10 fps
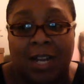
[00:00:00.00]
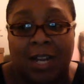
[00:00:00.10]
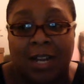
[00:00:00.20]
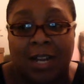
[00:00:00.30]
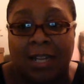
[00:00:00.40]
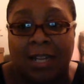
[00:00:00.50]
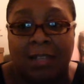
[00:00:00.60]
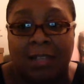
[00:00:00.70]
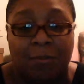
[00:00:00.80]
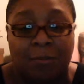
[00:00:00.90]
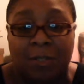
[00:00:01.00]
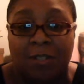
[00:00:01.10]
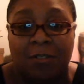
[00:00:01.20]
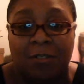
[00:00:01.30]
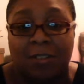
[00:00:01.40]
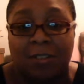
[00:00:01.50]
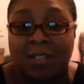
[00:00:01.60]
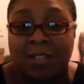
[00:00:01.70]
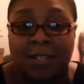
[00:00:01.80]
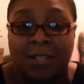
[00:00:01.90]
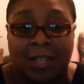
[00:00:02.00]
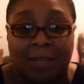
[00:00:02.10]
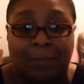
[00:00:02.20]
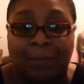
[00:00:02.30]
I researched on the internet.